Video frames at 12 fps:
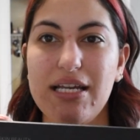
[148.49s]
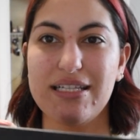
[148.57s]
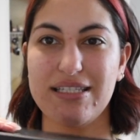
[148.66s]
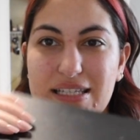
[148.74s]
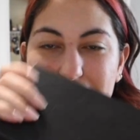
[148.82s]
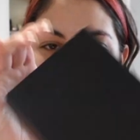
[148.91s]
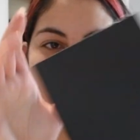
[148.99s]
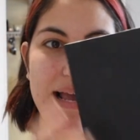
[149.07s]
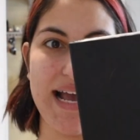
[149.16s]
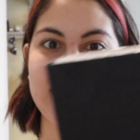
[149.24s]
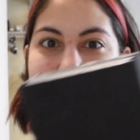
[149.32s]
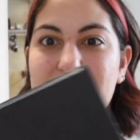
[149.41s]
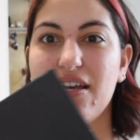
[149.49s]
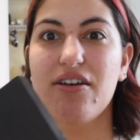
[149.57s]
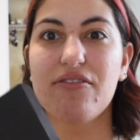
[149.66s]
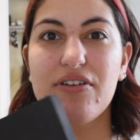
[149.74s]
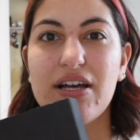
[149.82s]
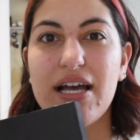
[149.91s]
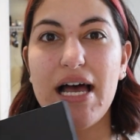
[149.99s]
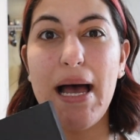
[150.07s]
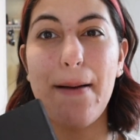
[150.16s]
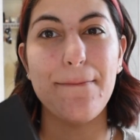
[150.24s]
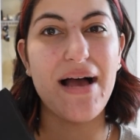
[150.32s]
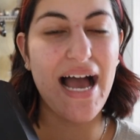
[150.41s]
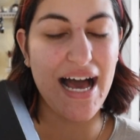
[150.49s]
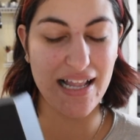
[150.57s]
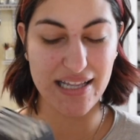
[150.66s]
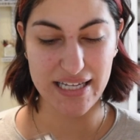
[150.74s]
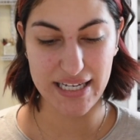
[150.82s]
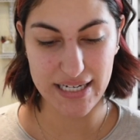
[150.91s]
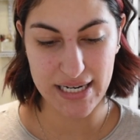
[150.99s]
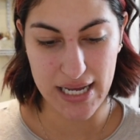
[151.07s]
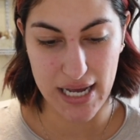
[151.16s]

It's this massive palette.